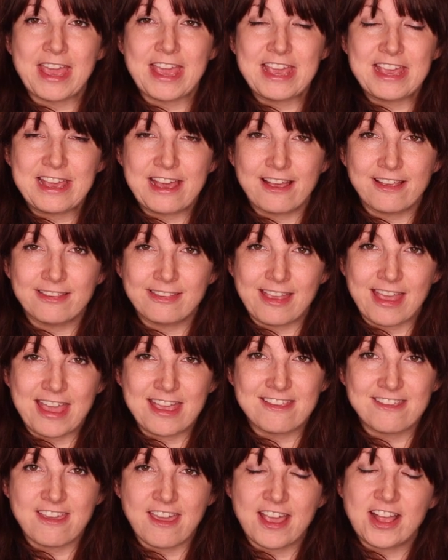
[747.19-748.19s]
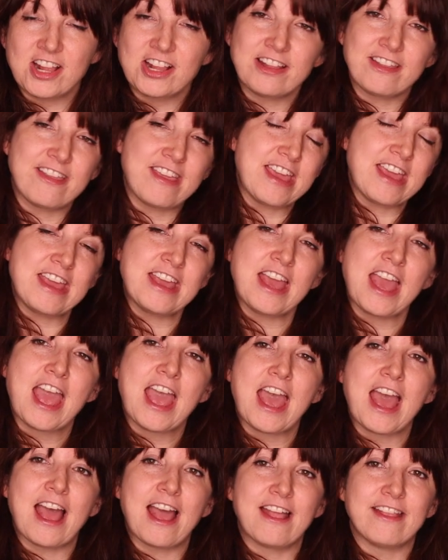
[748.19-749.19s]
he has ADHD
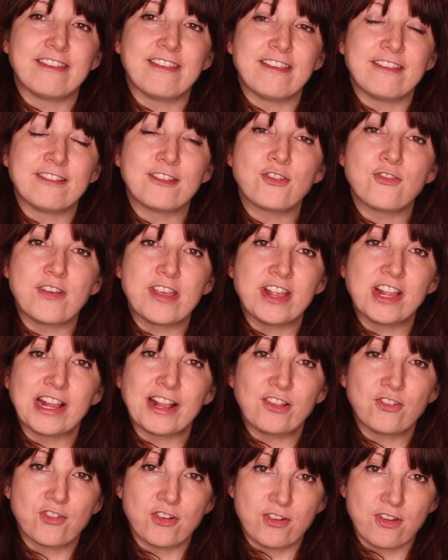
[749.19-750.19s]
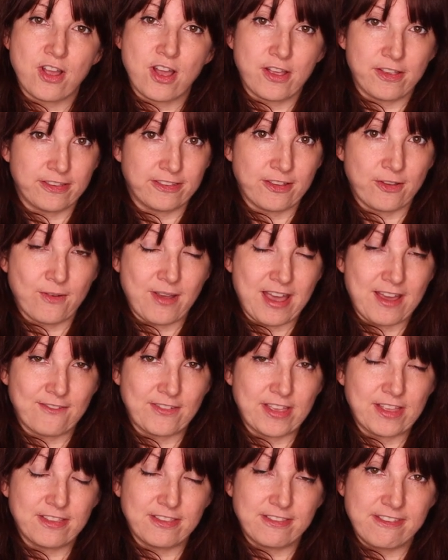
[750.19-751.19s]
and his three children also have
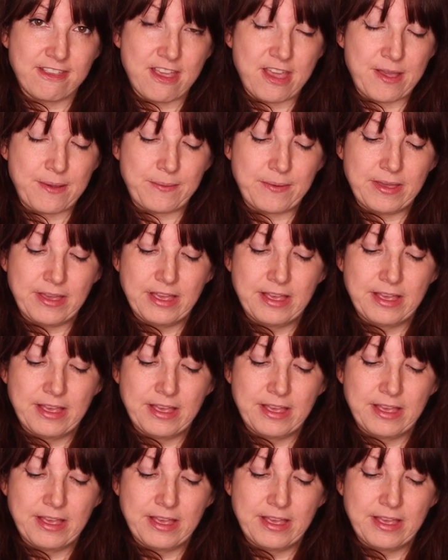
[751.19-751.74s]
it too.